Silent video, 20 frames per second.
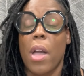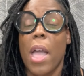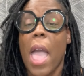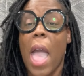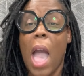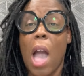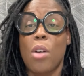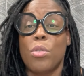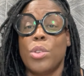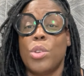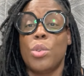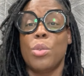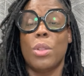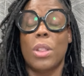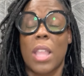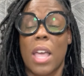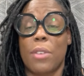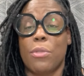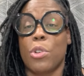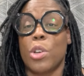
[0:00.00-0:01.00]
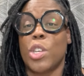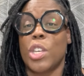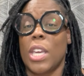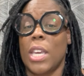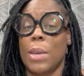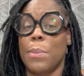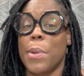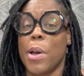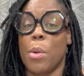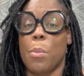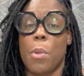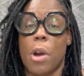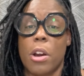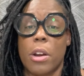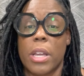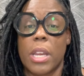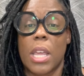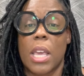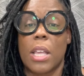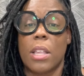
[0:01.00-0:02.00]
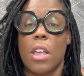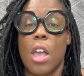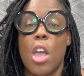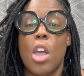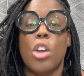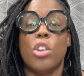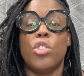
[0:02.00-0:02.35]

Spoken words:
how to leverage email marketing